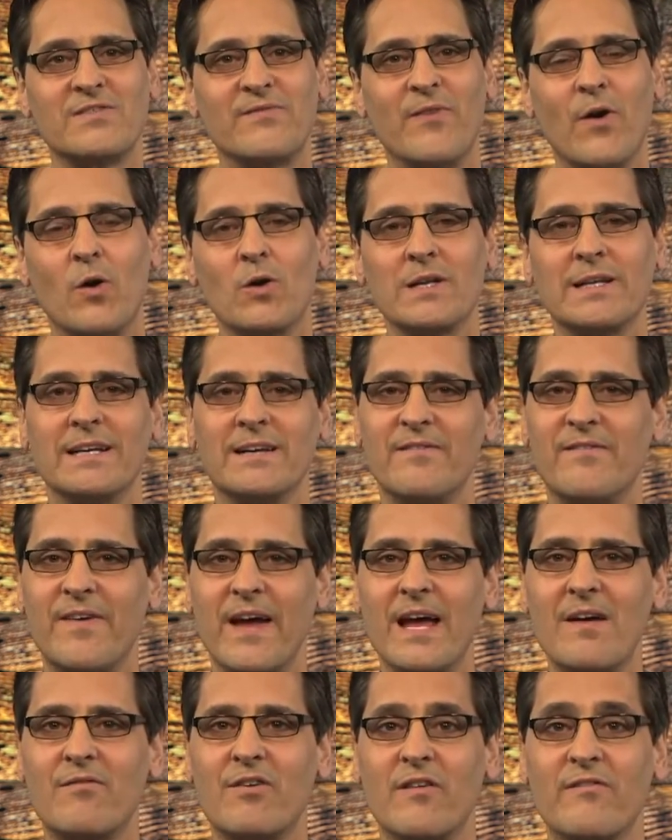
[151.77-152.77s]
voted in
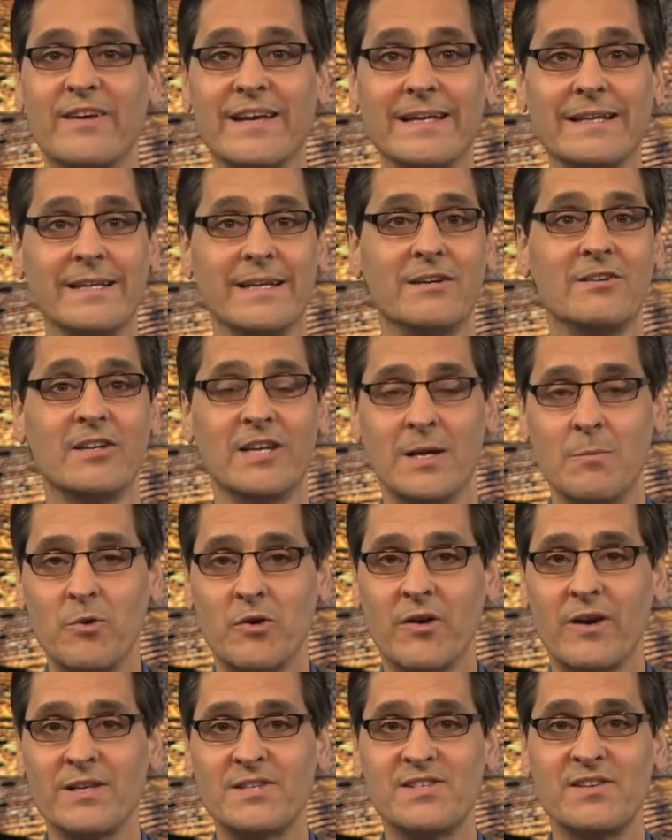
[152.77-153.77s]
favor of illegal
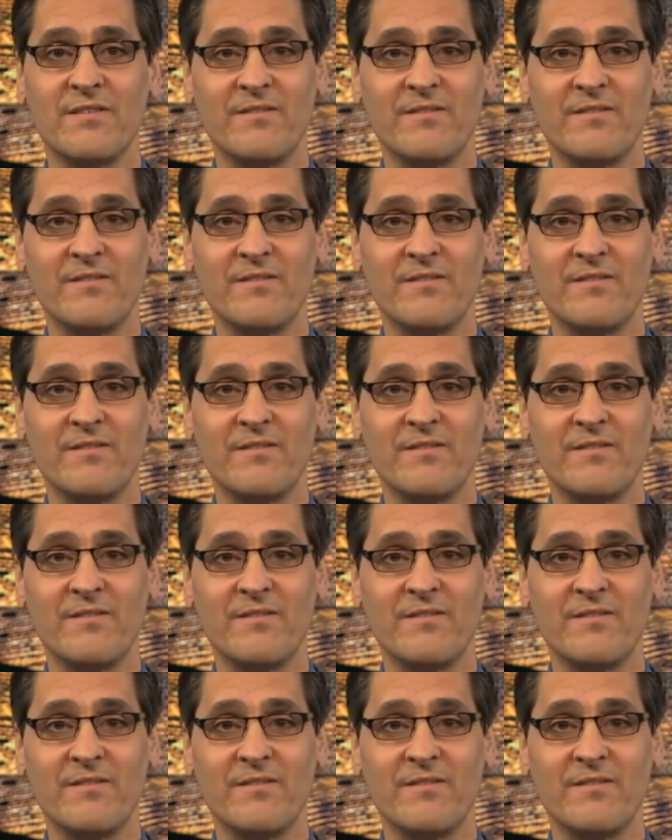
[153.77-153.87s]
immigrants